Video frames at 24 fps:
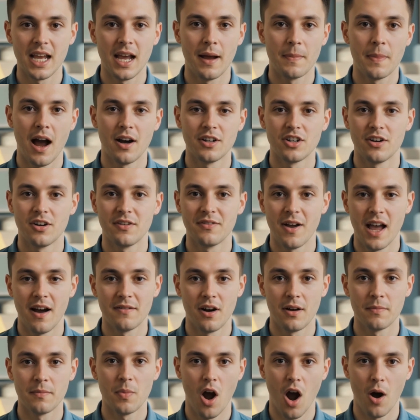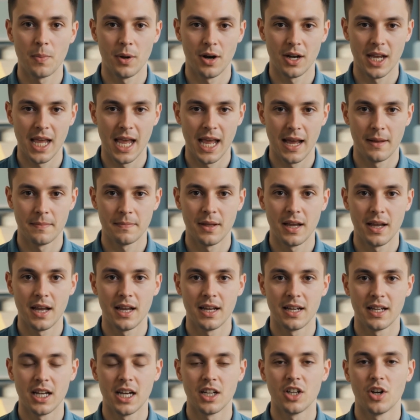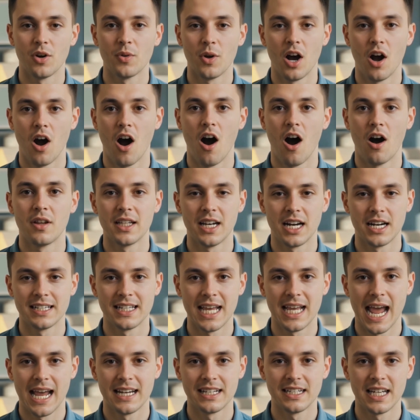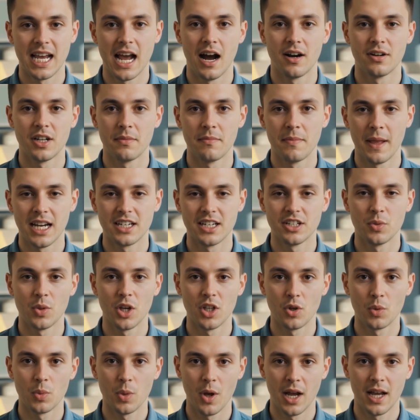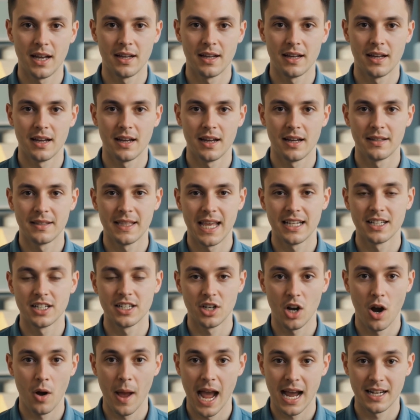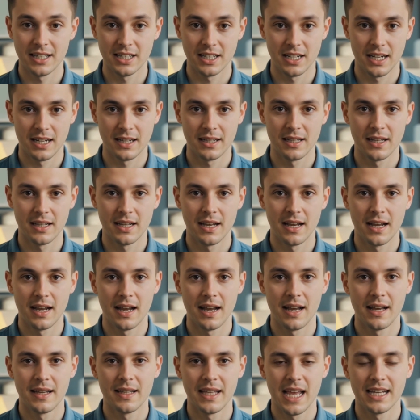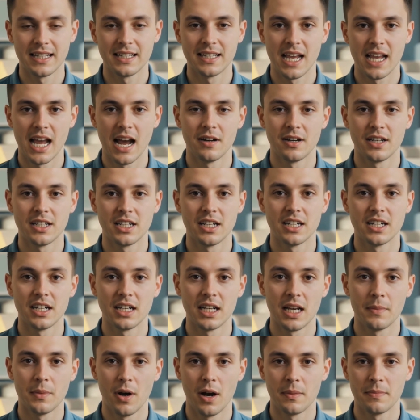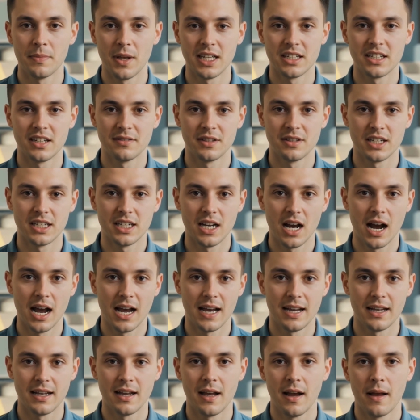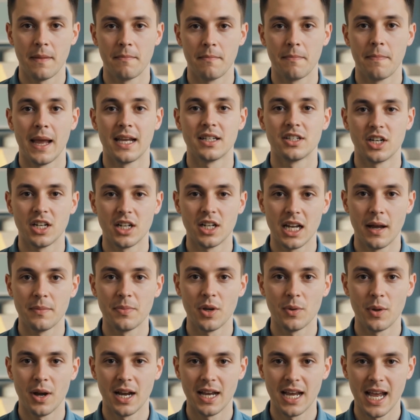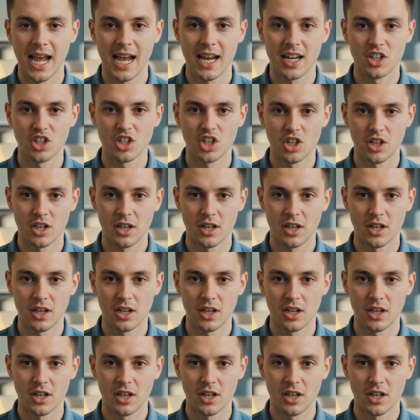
about your favorite mobile game. Can you recall the exact sound it makes when you win? That's no accident. That sound is a deliberate piece of design, meant to keep you engaged.